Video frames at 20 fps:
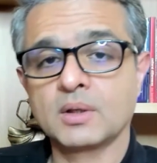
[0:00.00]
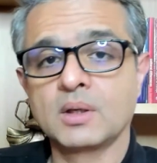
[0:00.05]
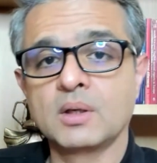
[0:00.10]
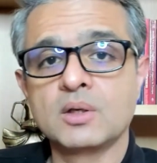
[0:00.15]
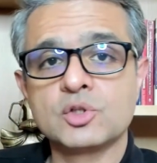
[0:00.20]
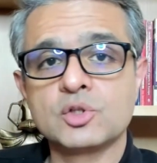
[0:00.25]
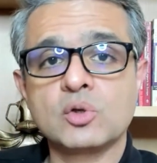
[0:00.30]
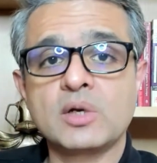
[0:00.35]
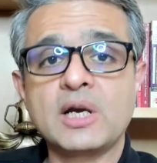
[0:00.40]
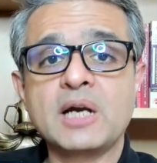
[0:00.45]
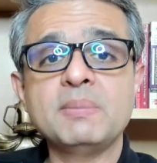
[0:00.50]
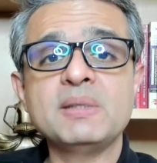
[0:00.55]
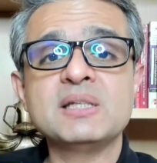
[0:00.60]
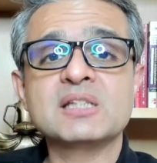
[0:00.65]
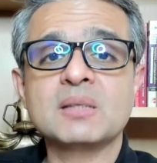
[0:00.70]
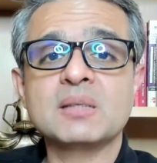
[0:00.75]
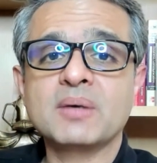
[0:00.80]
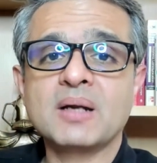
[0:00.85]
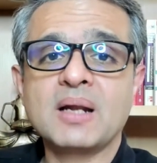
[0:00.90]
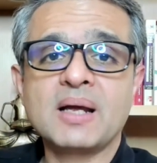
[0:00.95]
So let me
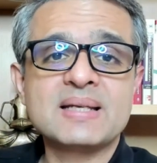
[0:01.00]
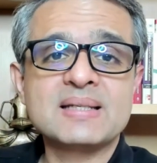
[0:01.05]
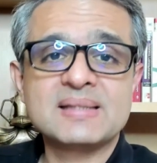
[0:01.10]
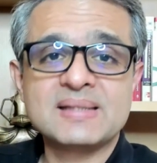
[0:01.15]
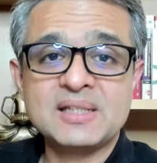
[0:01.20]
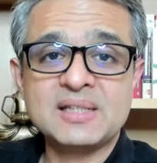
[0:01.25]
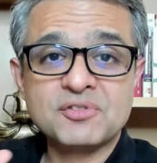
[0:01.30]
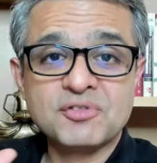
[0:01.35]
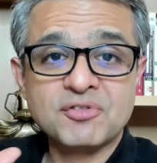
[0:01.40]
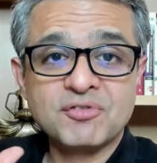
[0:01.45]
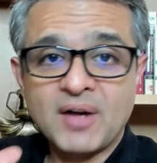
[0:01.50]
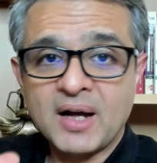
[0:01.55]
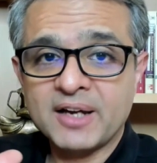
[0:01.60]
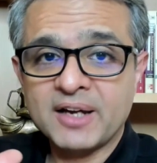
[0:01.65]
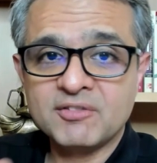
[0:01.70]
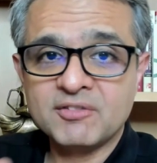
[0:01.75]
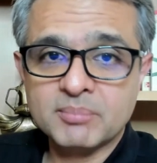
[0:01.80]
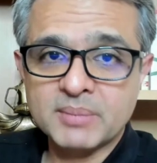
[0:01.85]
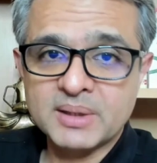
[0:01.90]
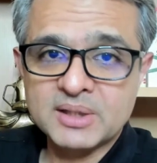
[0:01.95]
summarize these
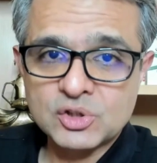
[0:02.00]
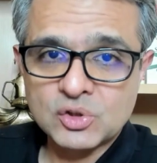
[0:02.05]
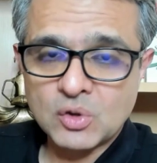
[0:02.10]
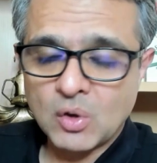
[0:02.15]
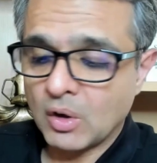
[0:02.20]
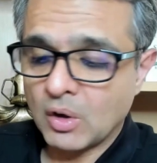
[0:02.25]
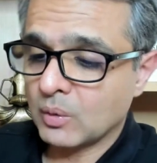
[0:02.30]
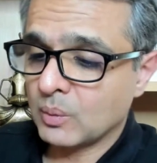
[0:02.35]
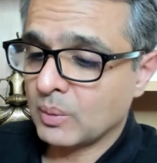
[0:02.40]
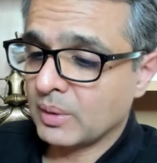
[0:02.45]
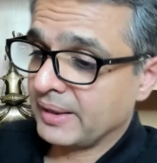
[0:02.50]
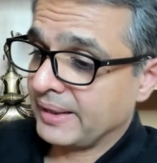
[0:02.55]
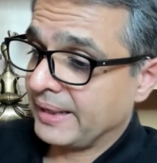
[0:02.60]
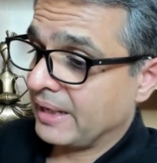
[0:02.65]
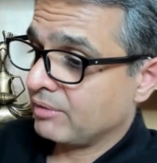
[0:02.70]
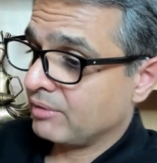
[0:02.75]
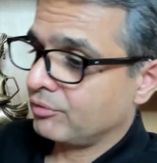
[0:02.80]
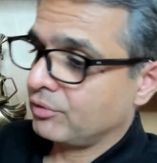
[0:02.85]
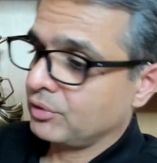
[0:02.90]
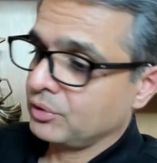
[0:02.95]
five myths all over
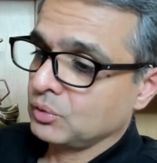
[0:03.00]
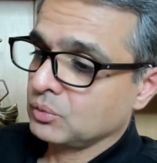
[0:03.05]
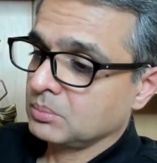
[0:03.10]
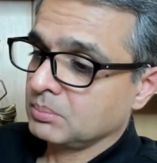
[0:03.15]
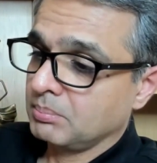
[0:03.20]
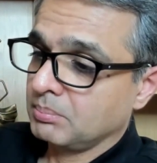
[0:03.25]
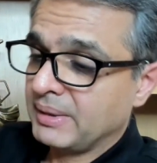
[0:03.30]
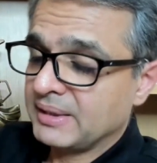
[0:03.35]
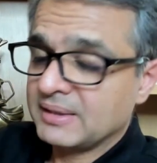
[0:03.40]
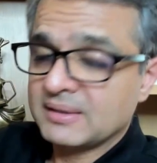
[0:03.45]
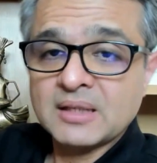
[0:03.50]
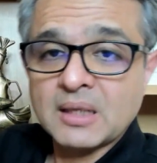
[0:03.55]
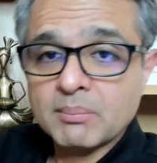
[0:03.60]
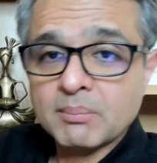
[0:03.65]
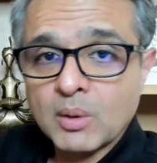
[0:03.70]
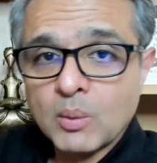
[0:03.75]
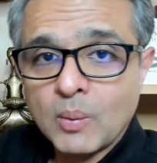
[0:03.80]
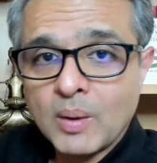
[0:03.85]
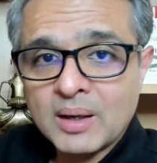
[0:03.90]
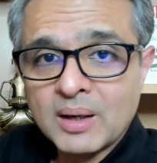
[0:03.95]
again for you. Myth
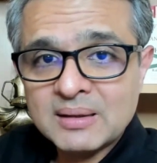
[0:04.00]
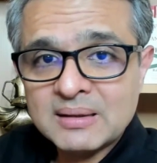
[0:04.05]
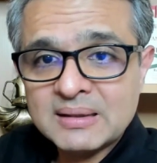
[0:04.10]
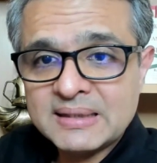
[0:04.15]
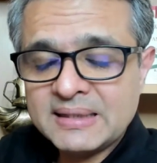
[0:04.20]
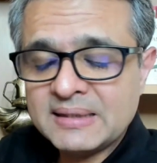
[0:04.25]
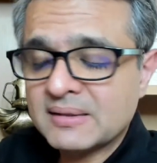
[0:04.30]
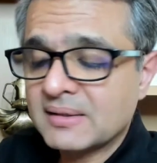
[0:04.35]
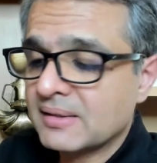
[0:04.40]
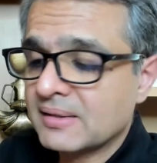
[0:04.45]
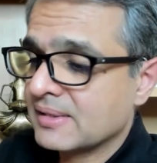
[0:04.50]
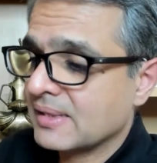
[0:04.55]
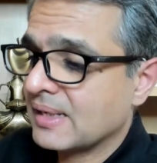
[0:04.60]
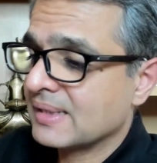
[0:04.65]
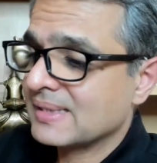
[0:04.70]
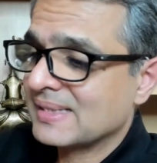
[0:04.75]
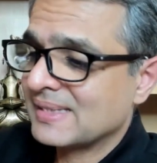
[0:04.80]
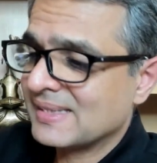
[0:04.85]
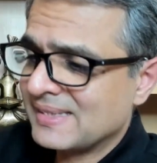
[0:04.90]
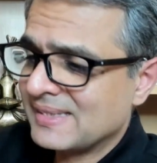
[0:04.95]
number one, leaders
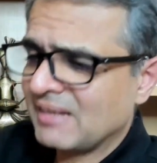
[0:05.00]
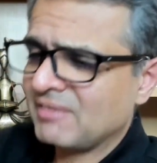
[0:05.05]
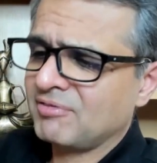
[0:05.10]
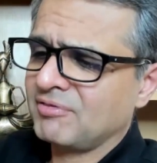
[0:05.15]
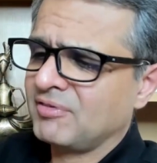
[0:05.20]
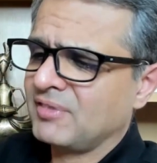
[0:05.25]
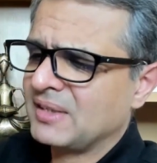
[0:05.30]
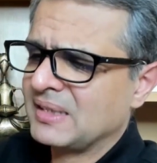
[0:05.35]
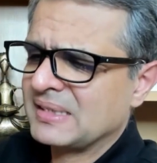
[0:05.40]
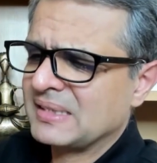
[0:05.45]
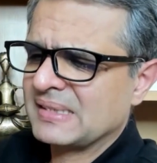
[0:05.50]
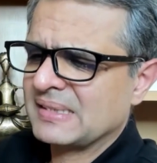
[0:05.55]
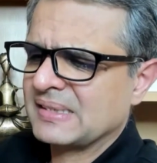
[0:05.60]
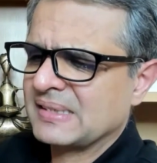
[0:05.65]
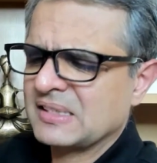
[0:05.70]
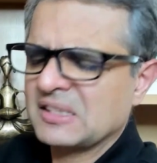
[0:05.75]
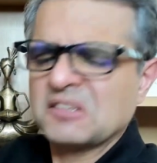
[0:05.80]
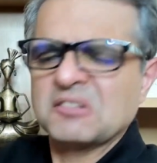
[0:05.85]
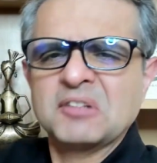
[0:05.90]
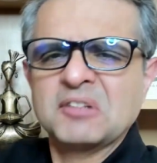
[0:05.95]
are
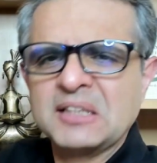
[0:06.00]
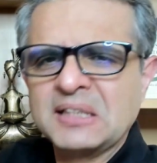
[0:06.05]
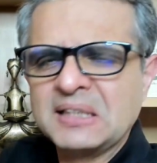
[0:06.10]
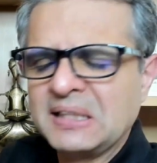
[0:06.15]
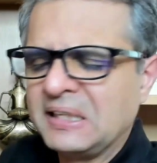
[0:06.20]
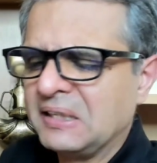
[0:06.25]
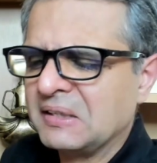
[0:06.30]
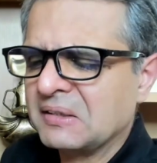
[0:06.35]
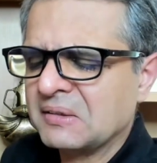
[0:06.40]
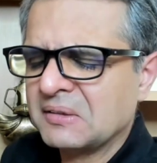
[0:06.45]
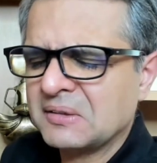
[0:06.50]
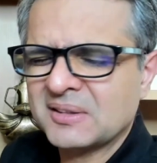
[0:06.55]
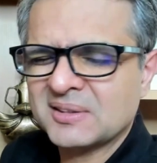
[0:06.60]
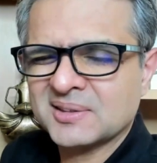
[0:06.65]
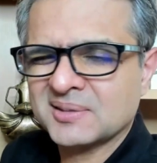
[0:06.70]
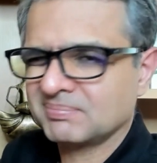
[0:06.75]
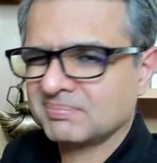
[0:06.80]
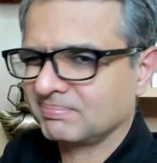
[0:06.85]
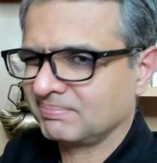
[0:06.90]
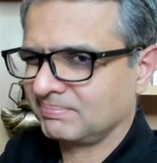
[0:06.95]
selfless servant leaders.
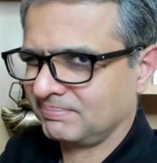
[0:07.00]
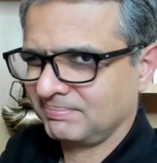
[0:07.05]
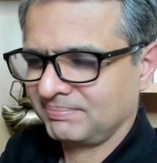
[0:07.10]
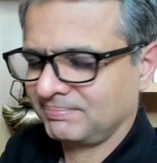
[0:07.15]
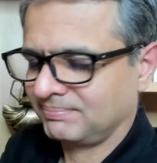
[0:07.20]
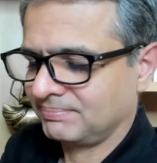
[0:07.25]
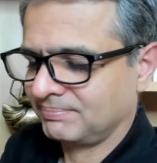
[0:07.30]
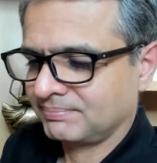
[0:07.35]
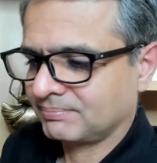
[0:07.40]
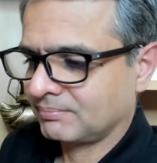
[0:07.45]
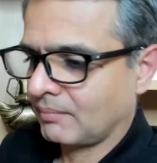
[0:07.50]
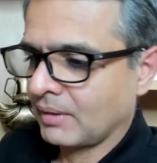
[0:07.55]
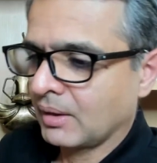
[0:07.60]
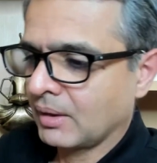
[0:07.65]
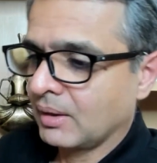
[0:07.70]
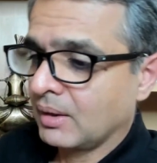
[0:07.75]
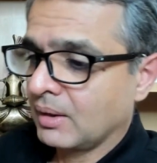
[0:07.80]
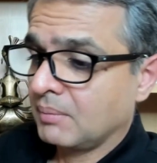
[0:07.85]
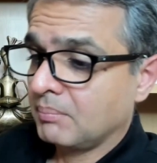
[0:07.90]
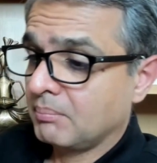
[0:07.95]

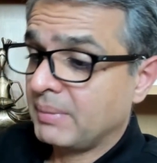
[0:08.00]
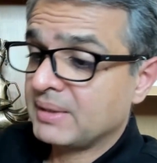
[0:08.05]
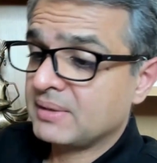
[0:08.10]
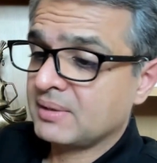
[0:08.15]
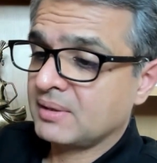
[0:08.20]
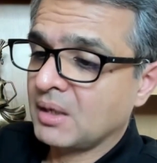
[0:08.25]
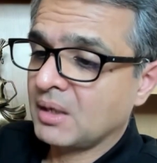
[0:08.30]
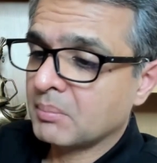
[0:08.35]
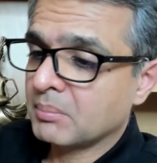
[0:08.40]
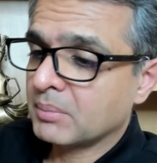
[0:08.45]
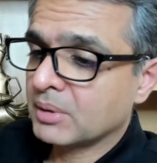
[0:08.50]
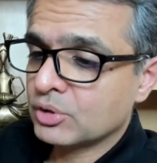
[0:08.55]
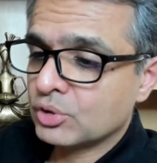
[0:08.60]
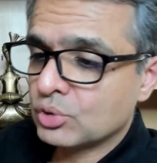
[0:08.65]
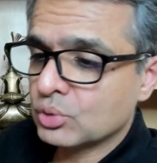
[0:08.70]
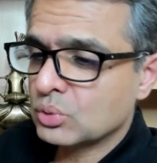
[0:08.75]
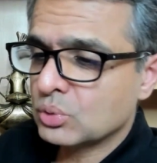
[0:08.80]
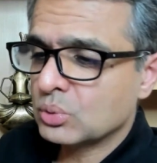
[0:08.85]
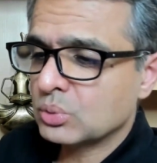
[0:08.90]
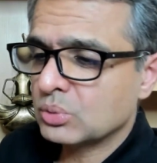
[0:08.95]
Myth
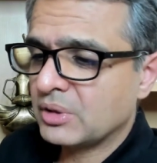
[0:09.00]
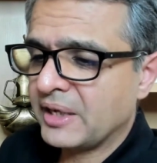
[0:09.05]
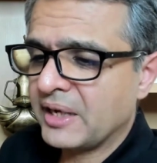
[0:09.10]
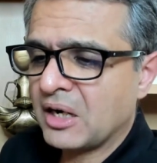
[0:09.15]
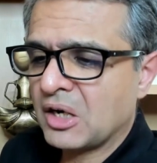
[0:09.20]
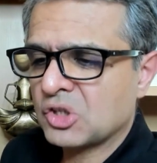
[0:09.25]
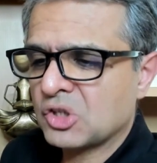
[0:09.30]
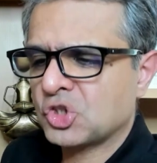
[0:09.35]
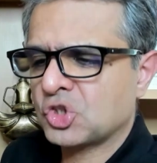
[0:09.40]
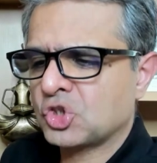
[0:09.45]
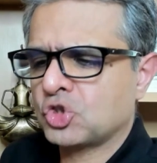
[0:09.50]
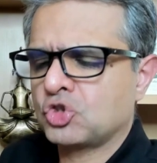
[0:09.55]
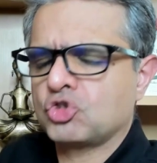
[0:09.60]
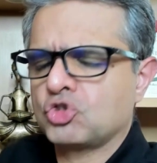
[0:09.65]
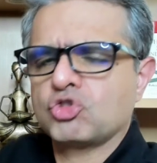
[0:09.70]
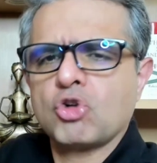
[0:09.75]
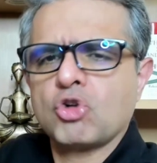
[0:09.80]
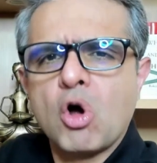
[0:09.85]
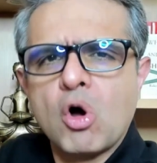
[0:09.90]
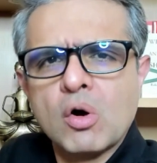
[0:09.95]
number two, they are
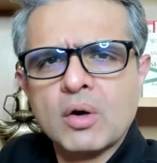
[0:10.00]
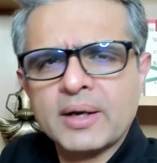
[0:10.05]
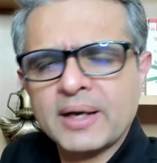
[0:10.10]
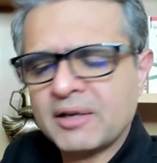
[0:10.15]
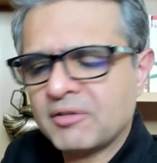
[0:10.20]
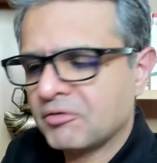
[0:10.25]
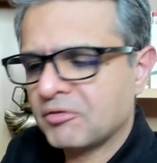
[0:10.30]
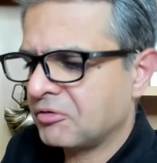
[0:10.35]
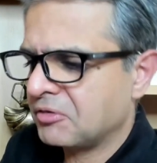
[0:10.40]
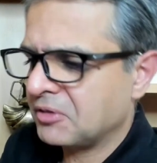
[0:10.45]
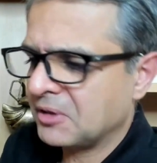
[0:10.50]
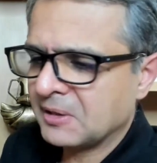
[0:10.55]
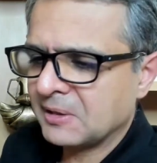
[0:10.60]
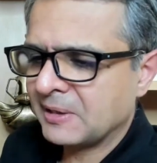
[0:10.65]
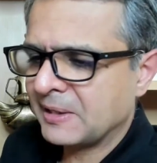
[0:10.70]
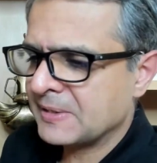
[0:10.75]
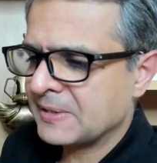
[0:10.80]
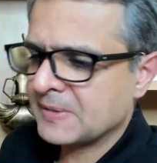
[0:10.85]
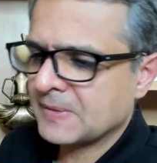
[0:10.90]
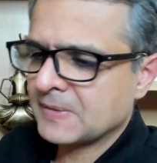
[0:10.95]
strong and
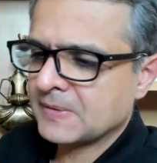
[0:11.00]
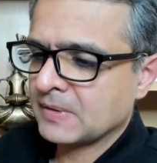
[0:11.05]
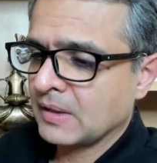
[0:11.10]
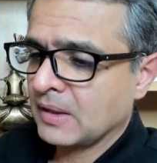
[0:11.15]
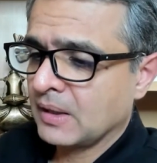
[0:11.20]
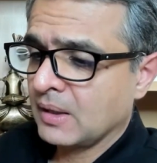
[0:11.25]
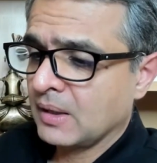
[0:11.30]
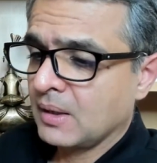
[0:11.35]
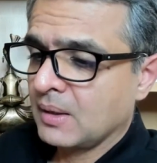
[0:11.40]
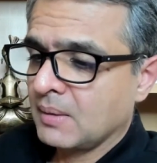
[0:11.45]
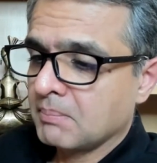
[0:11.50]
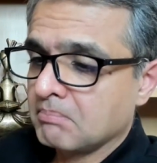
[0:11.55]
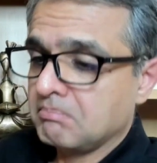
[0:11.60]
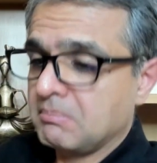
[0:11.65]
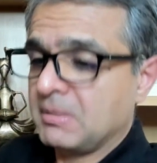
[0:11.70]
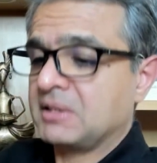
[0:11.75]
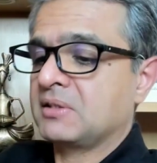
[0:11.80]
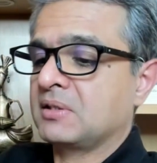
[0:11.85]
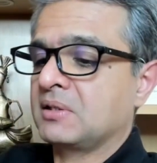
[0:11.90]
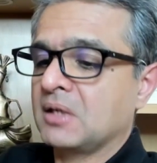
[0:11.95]
fearless.
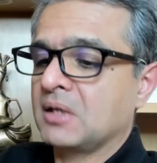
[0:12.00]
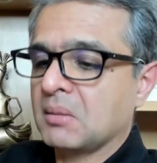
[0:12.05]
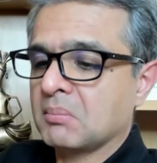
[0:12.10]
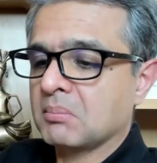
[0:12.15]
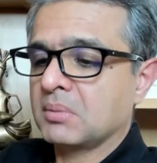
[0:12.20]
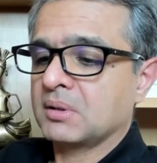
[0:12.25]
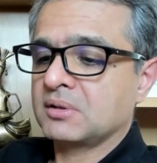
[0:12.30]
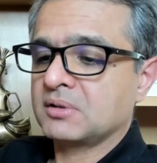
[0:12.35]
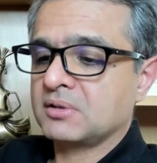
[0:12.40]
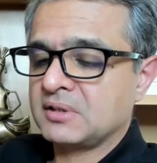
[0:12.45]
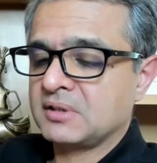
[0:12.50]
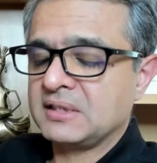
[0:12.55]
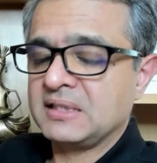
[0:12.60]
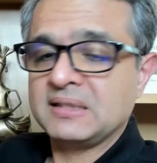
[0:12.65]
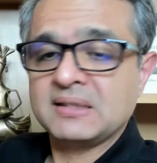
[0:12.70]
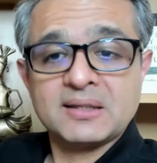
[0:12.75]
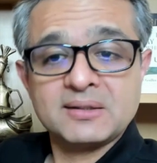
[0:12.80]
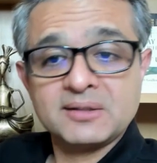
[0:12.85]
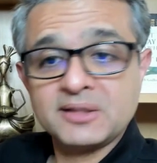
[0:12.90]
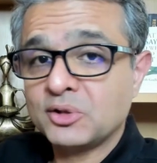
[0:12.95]
Myth number
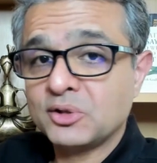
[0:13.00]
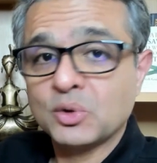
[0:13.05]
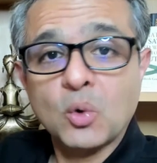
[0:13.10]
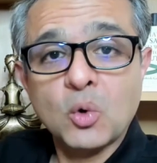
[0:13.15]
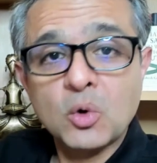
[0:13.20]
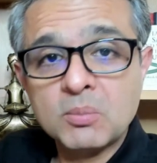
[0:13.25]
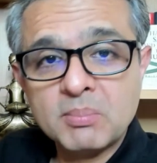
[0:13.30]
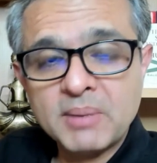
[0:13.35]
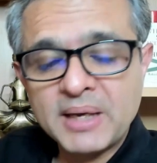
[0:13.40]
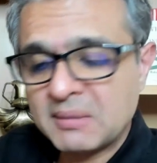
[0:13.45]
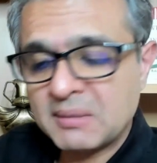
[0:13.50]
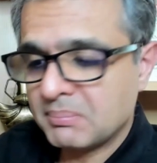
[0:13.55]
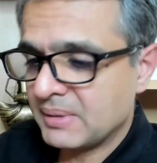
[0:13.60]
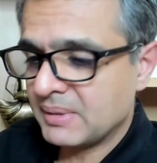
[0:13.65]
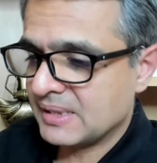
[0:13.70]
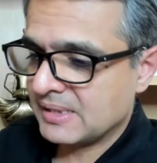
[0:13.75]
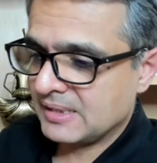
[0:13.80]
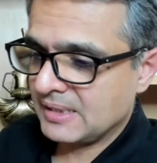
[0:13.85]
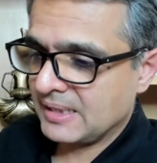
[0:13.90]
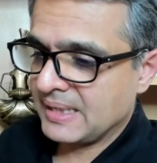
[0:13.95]
three, that they don't make
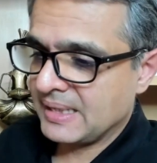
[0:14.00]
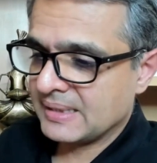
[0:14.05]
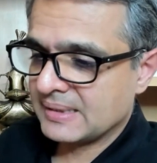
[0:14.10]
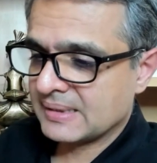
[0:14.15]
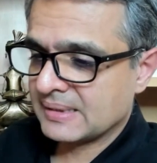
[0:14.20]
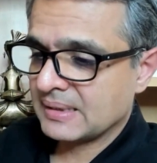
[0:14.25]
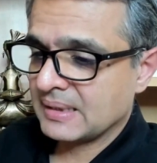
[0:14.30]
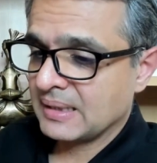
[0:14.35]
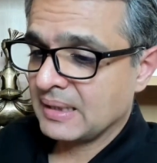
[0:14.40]
mistakes.